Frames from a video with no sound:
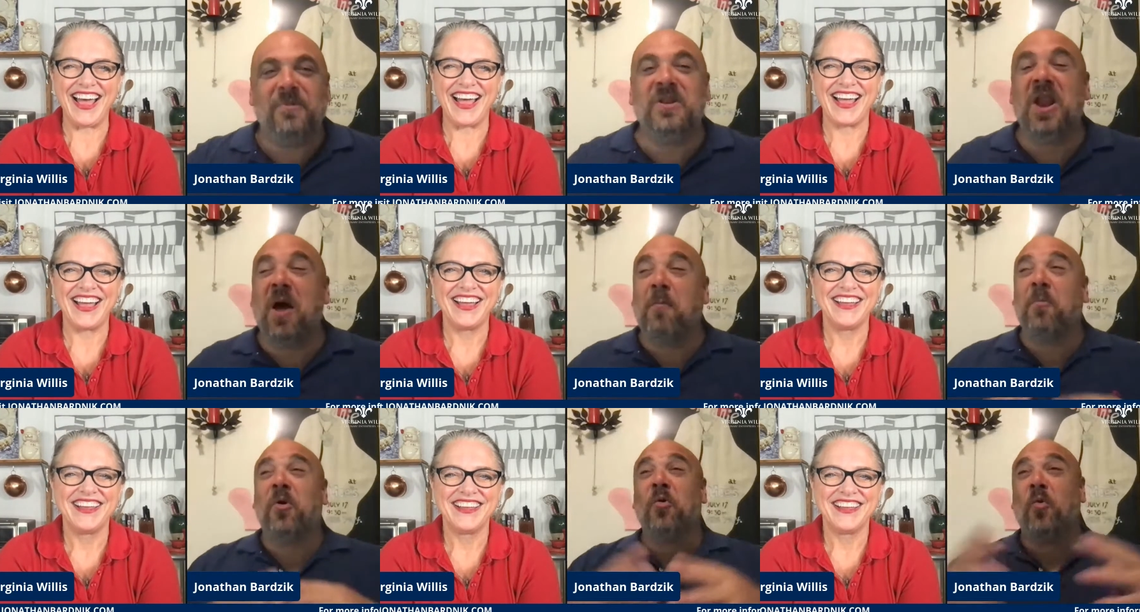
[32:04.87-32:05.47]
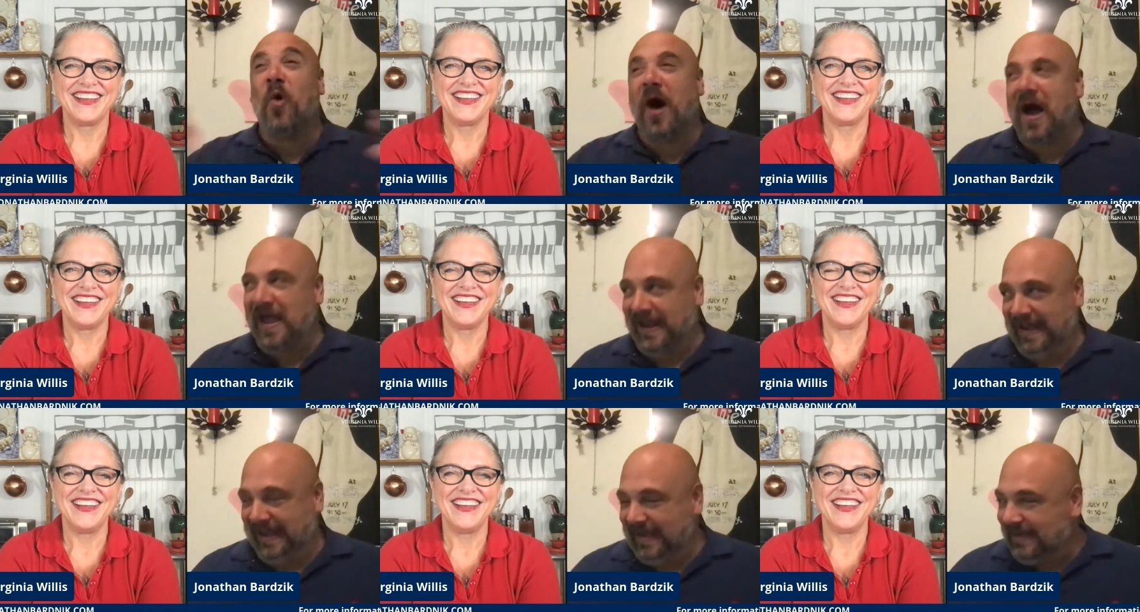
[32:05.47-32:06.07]
Speaker 1: number
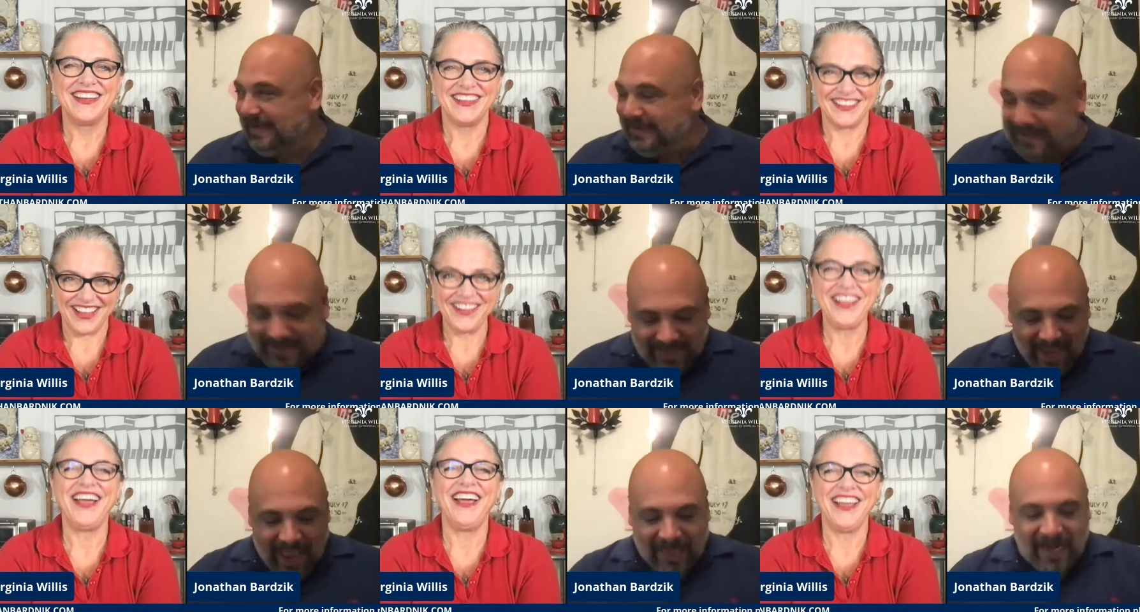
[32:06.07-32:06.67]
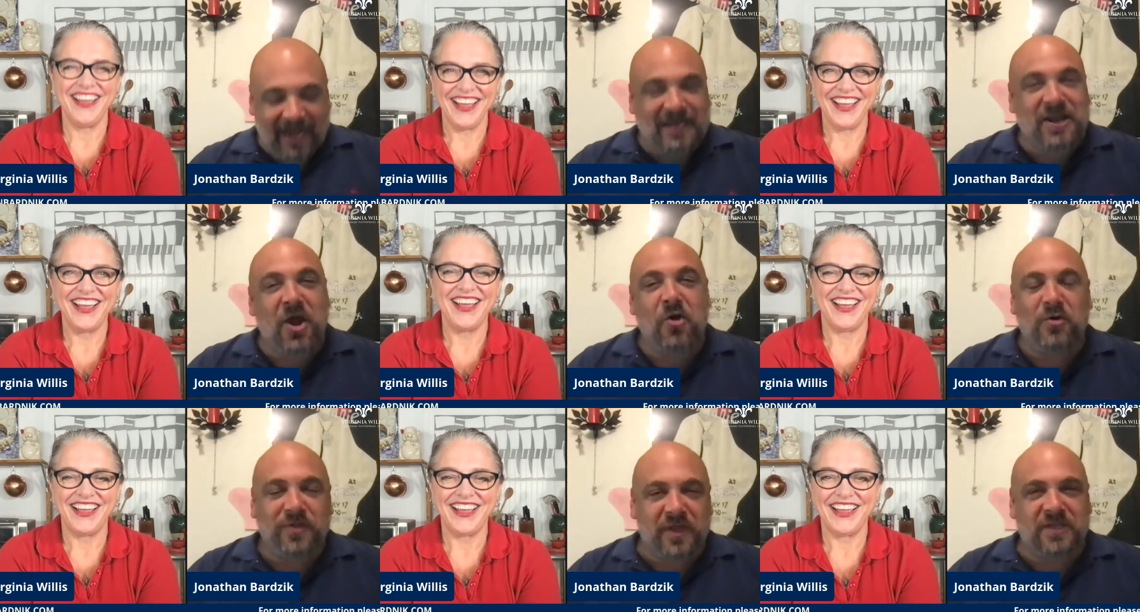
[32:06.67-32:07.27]
one, and I
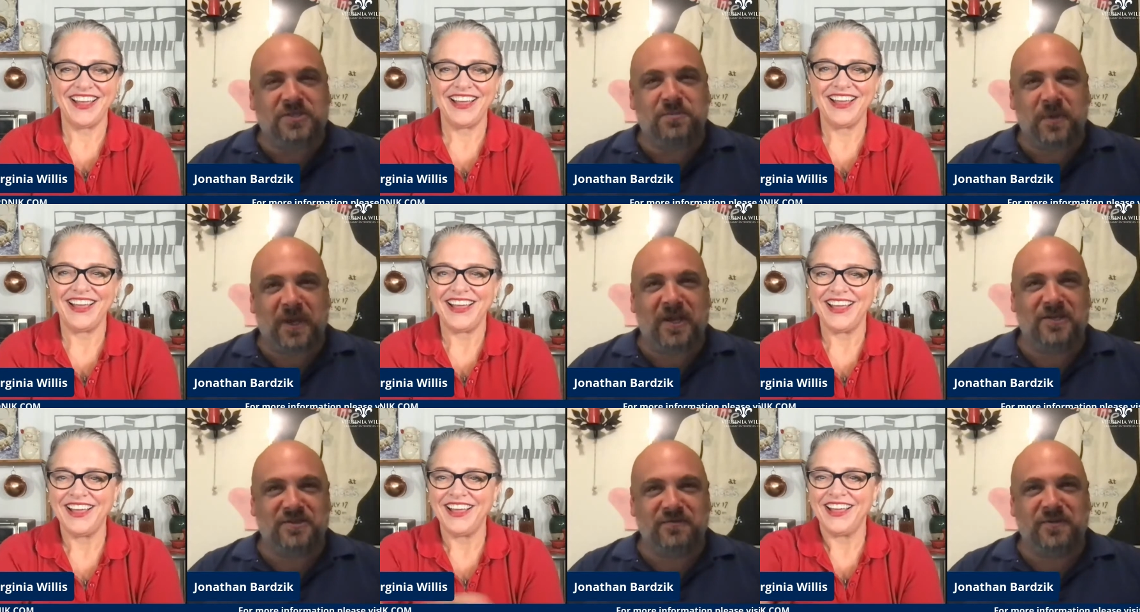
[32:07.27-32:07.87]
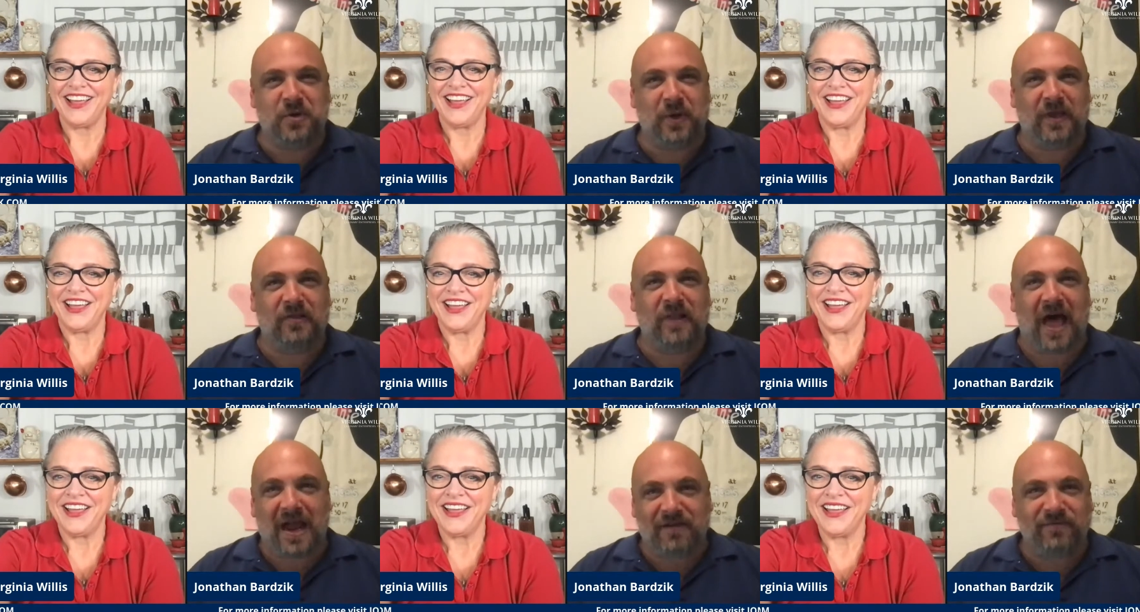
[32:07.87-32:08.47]
know this because of doing a
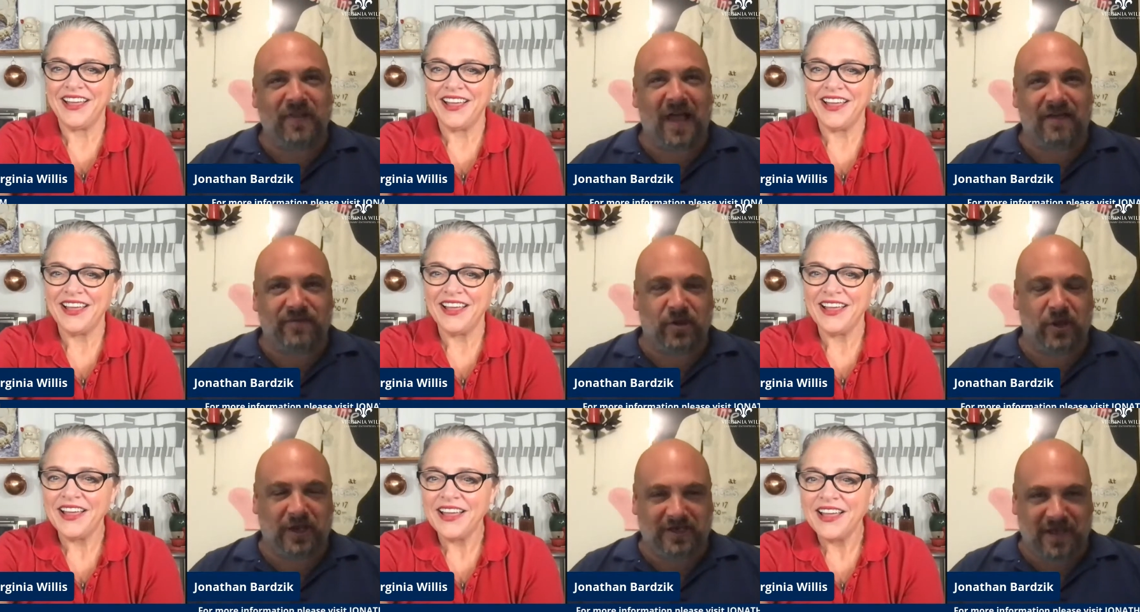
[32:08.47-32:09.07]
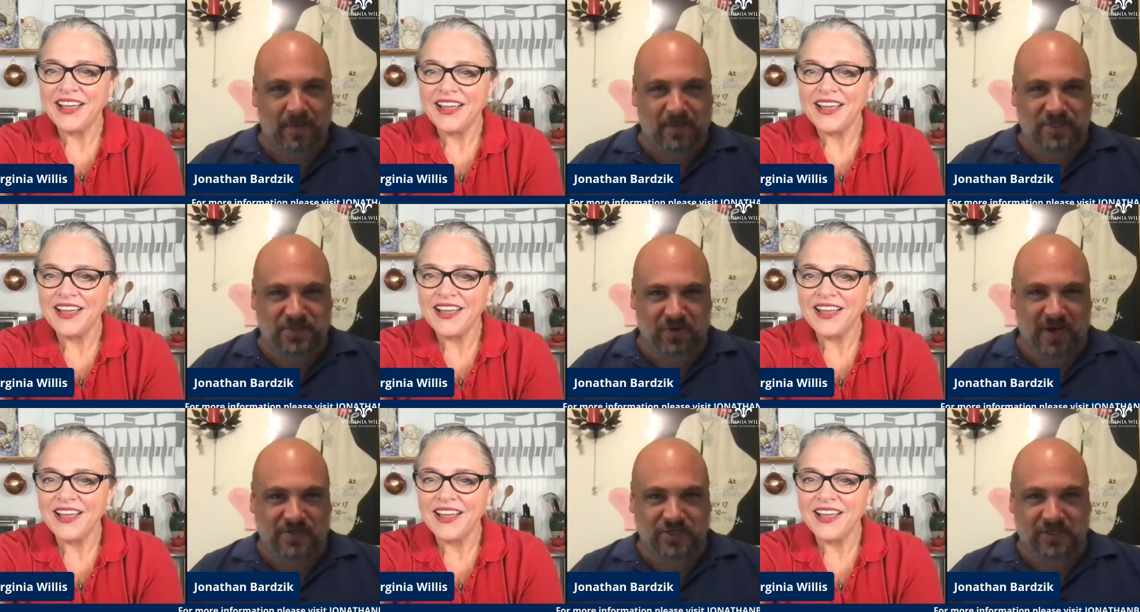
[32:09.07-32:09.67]
lot of live cooking
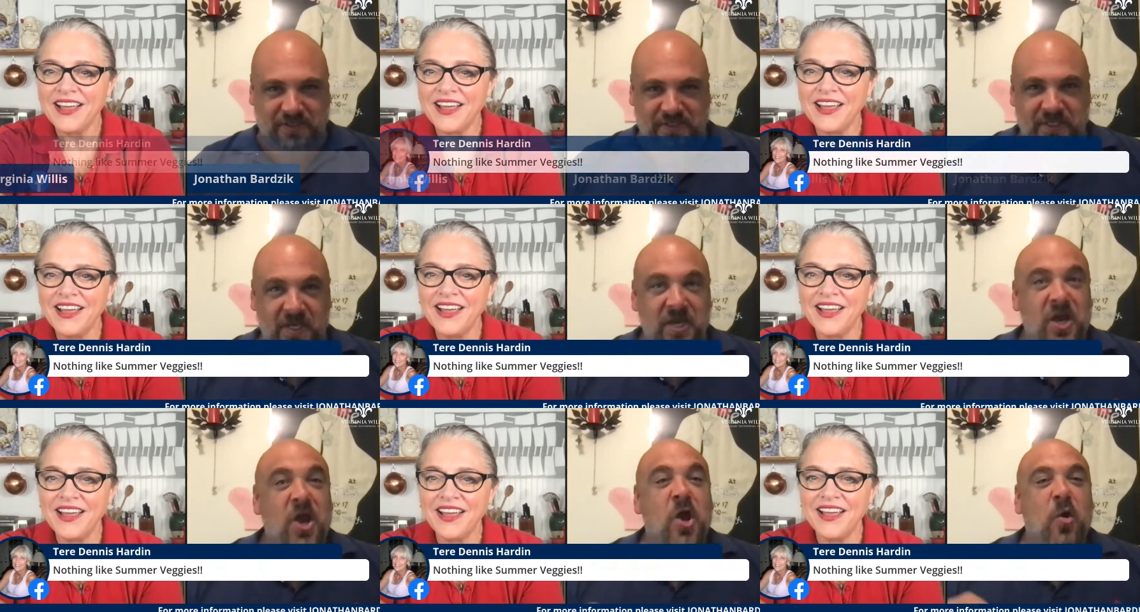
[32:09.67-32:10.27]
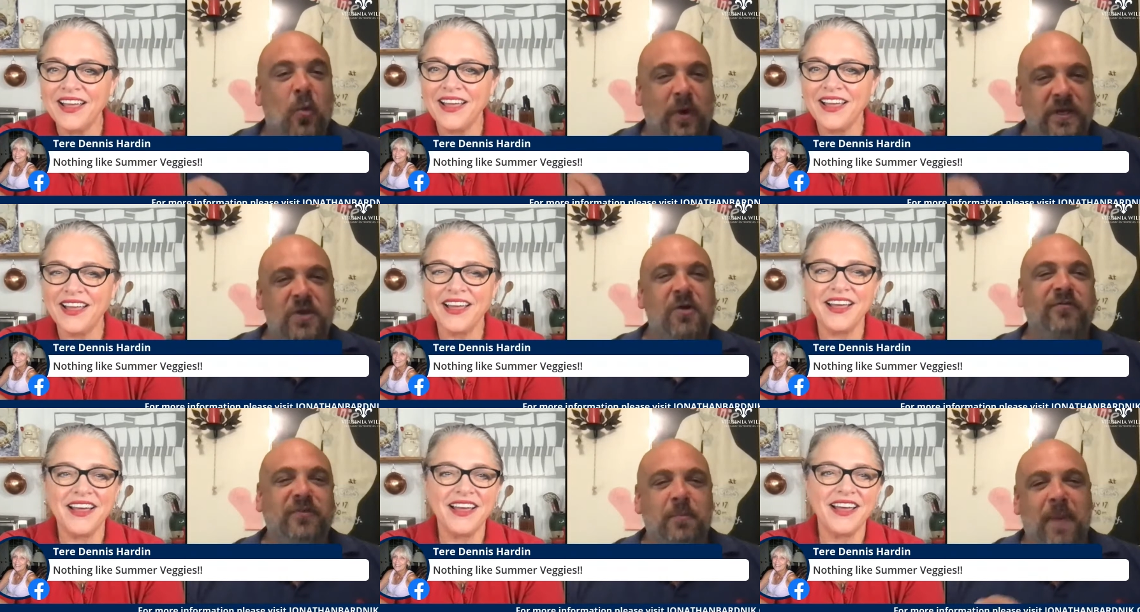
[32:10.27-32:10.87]
demonstrations. When you
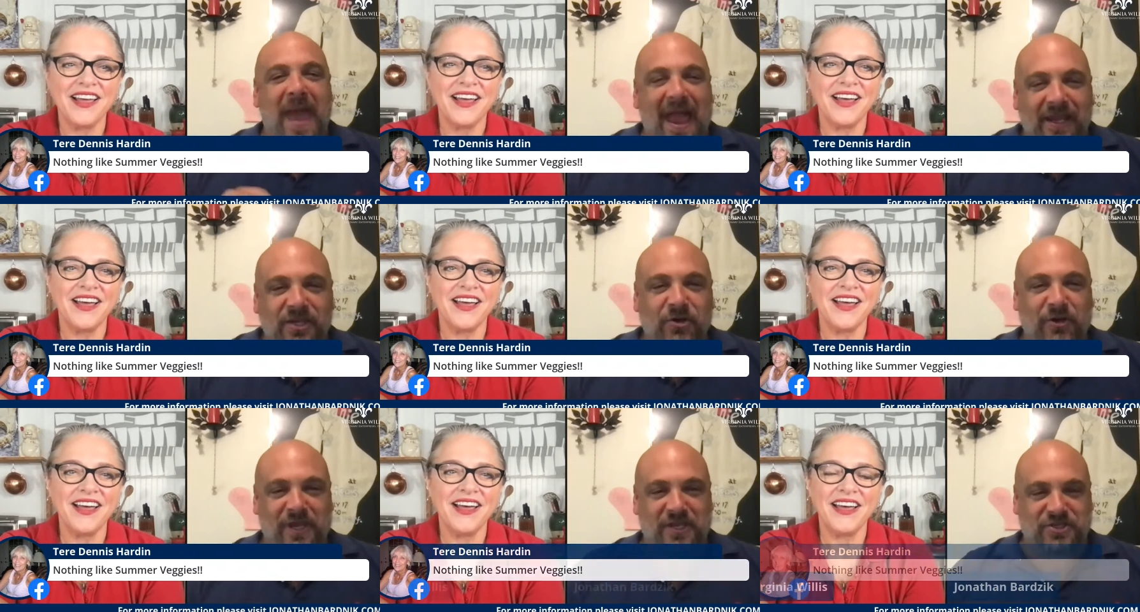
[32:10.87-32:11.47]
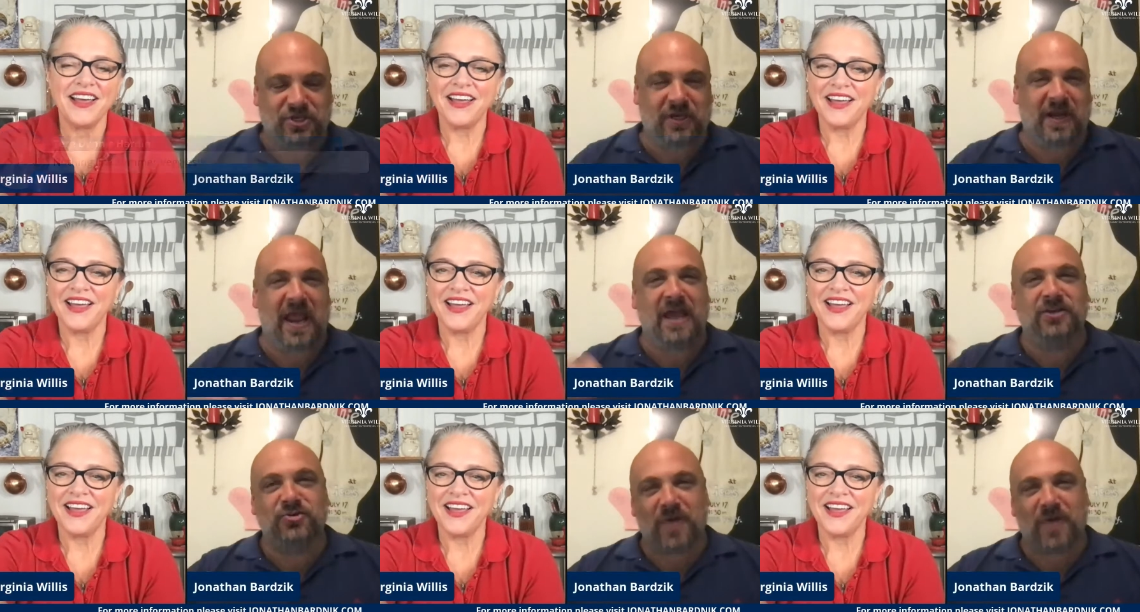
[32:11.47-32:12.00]
have to pack your kitchen and